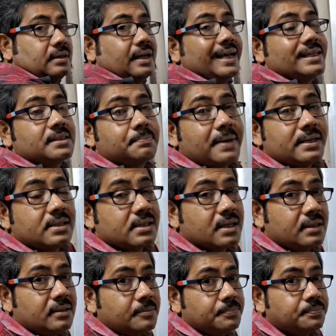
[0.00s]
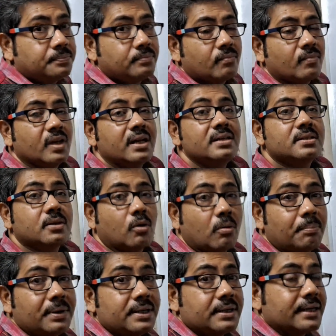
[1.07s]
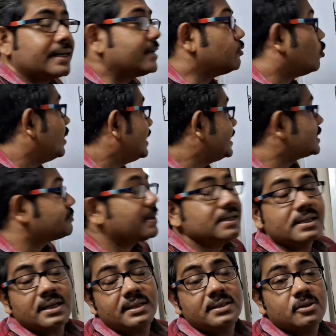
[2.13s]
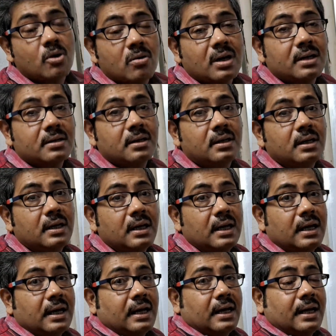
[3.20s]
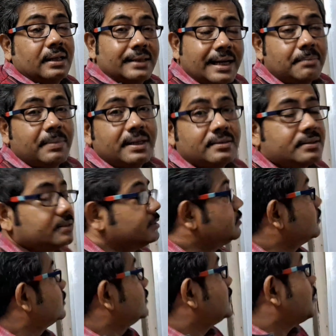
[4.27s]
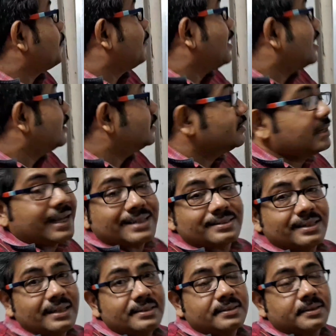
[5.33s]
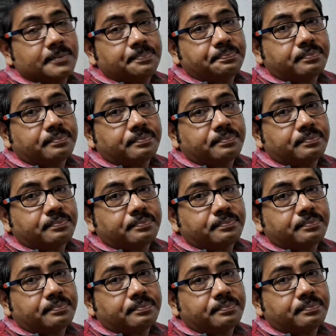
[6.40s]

expansion is completed, and when expansion is occurred, that means the burn gases